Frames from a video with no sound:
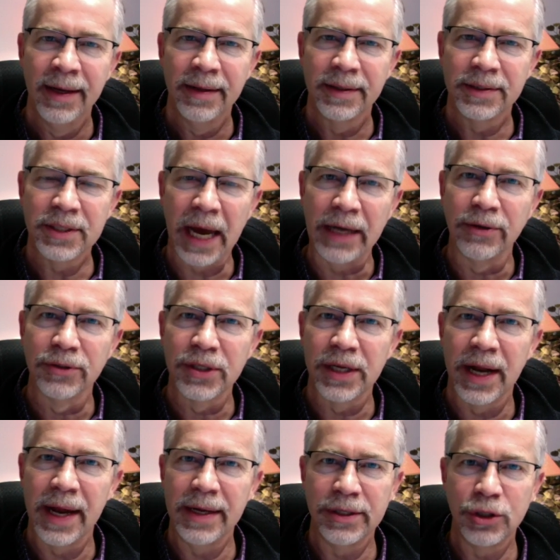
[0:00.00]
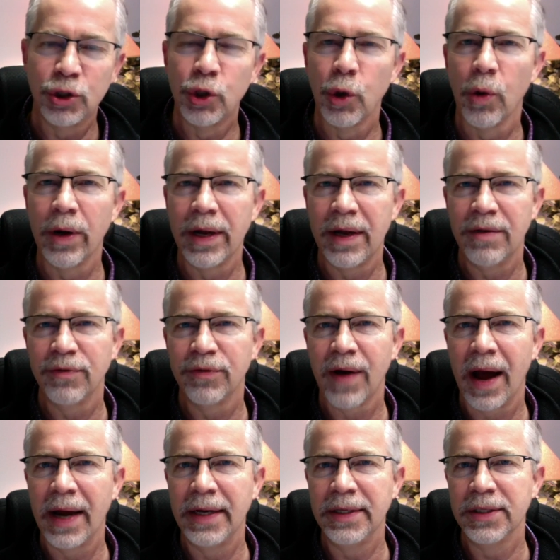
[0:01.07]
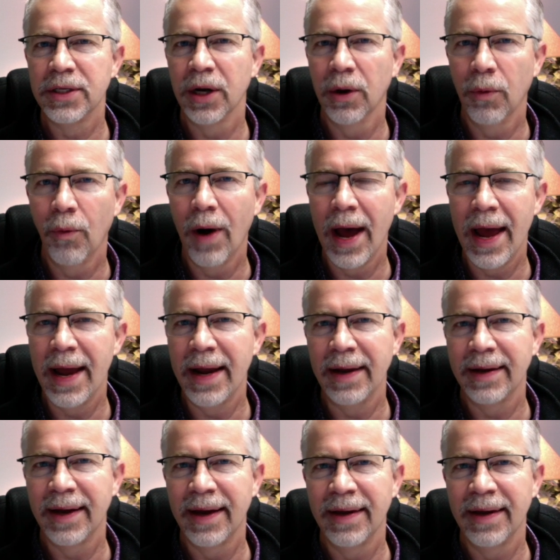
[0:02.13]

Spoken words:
The title today is Joy Finds a Way,